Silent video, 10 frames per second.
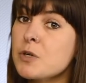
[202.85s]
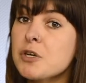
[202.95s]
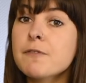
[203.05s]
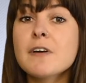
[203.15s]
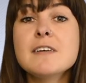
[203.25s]
which
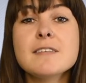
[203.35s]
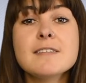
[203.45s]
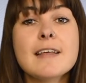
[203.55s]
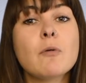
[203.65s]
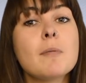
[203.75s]
are
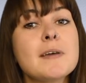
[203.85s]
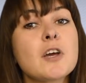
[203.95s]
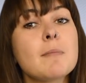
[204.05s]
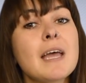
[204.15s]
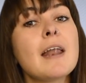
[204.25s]
phrases that will make
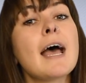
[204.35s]
your man